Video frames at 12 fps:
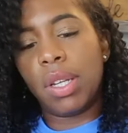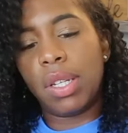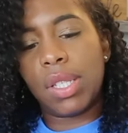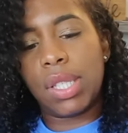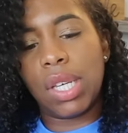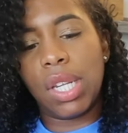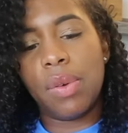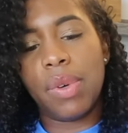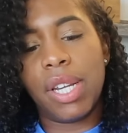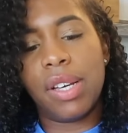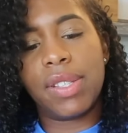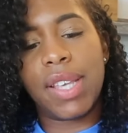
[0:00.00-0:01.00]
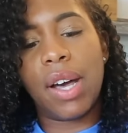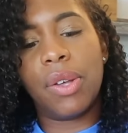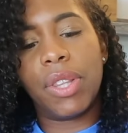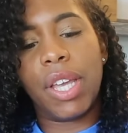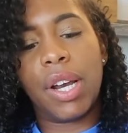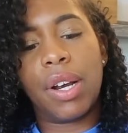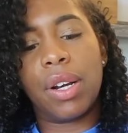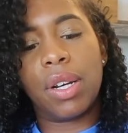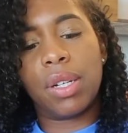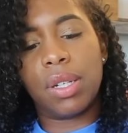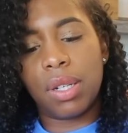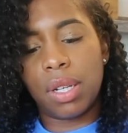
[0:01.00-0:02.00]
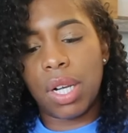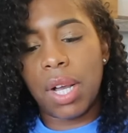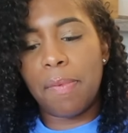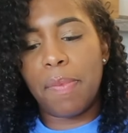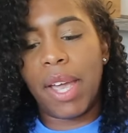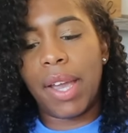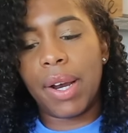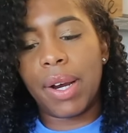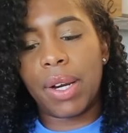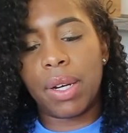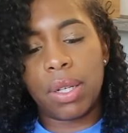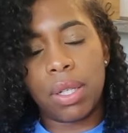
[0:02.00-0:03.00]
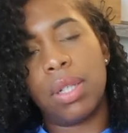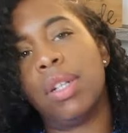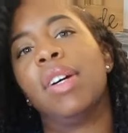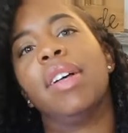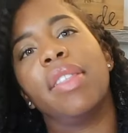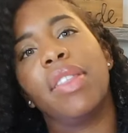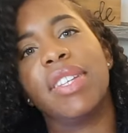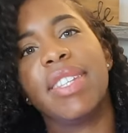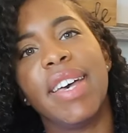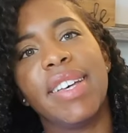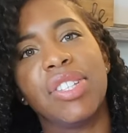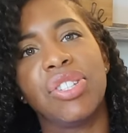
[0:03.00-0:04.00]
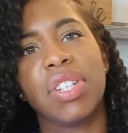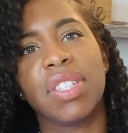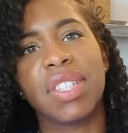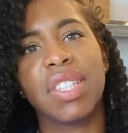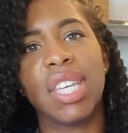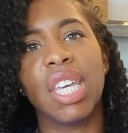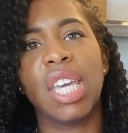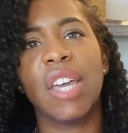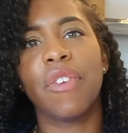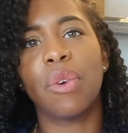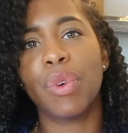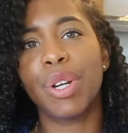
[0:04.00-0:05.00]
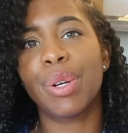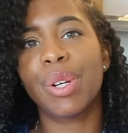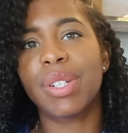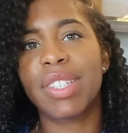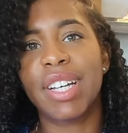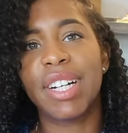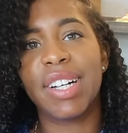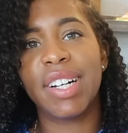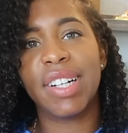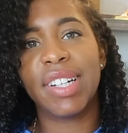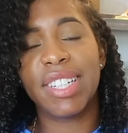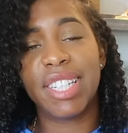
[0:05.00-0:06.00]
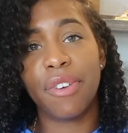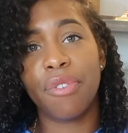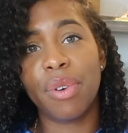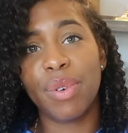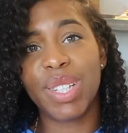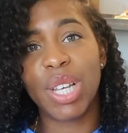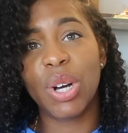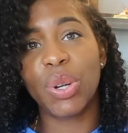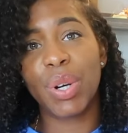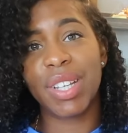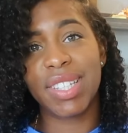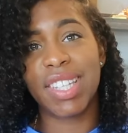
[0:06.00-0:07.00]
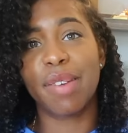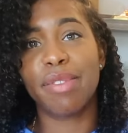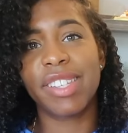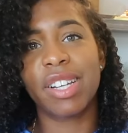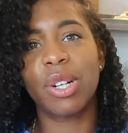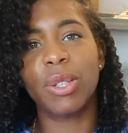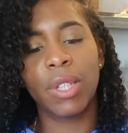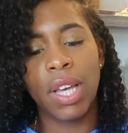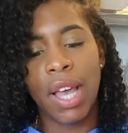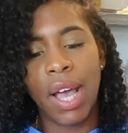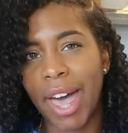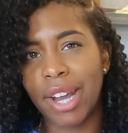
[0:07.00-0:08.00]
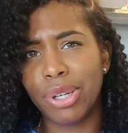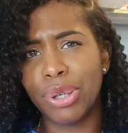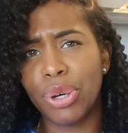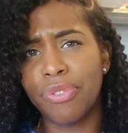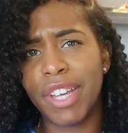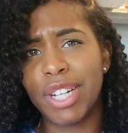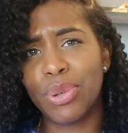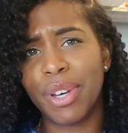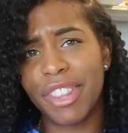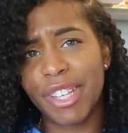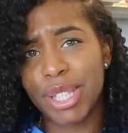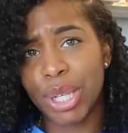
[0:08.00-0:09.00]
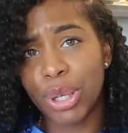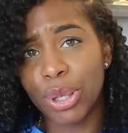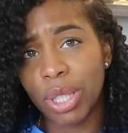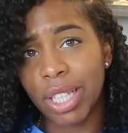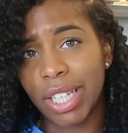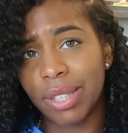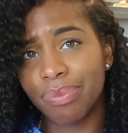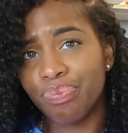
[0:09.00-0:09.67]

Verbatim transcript: Does anyone else out there compare the test just to see if it renders a different result or the same result? I don't know if they do it this early.